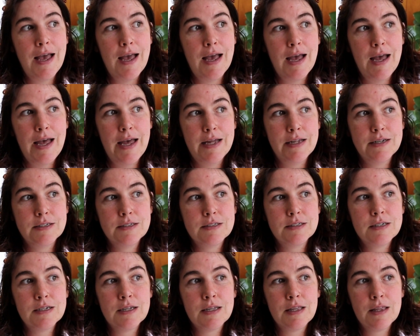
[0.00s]

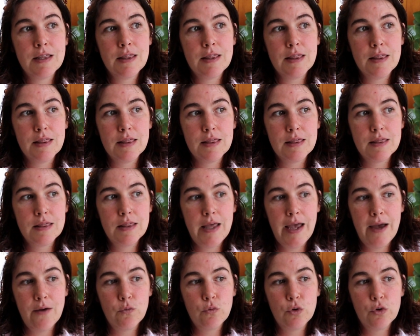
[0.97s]
and
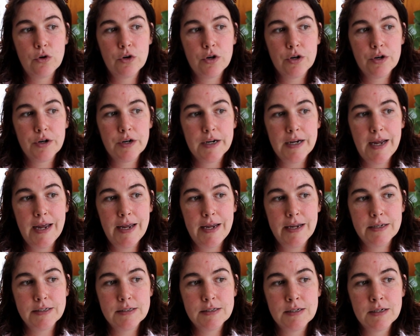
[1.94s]
that will
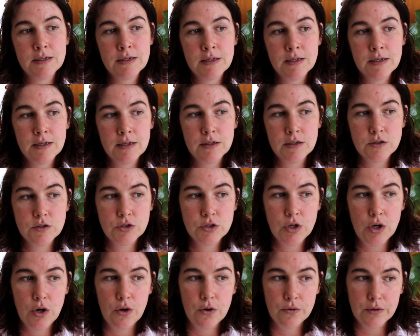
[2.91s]
create
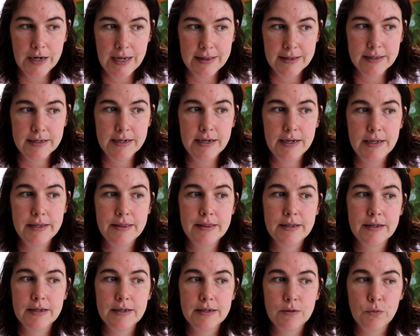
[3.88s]
tonality
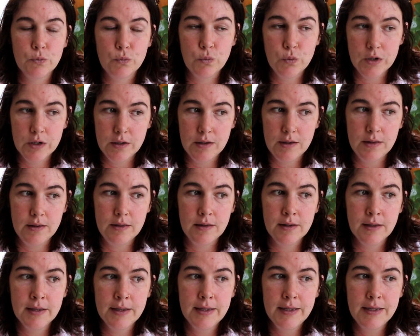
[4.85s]
that
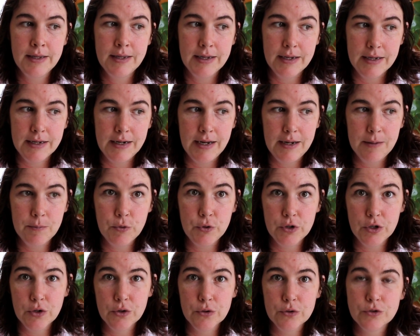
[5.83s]
will enable
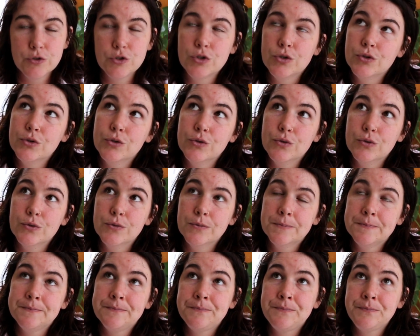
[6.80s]
you to
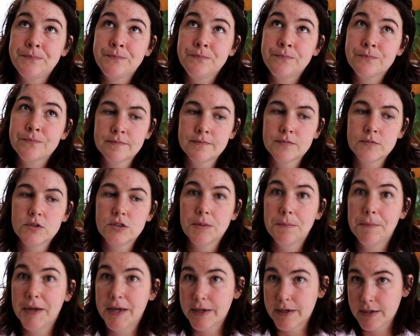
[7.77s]

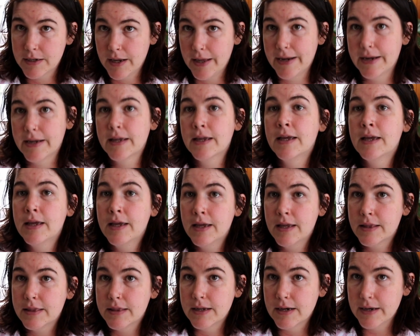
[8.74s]
depict like
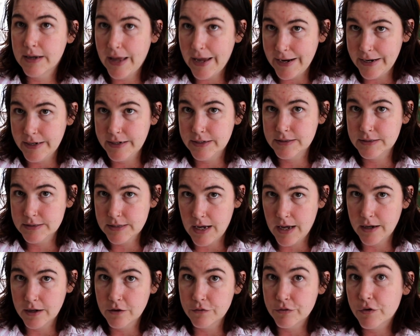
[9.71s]
the light and
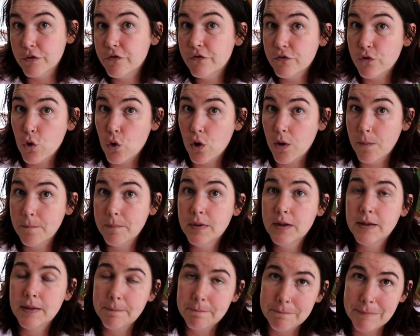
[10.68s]
dark of a form
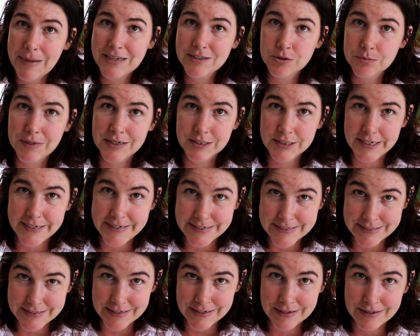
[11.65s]
much
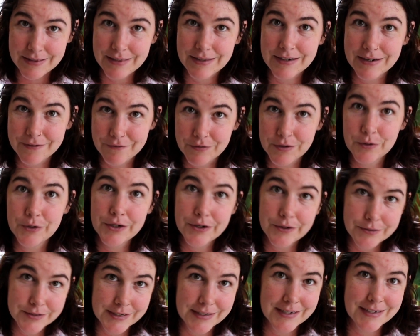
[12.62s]
easier than if you're
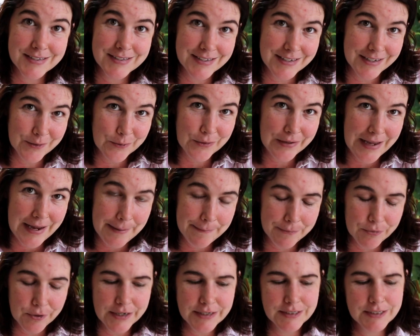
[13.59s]
using a single layer
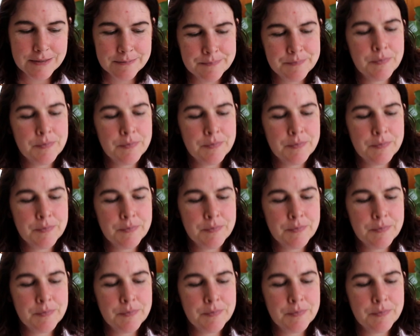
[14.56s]
print.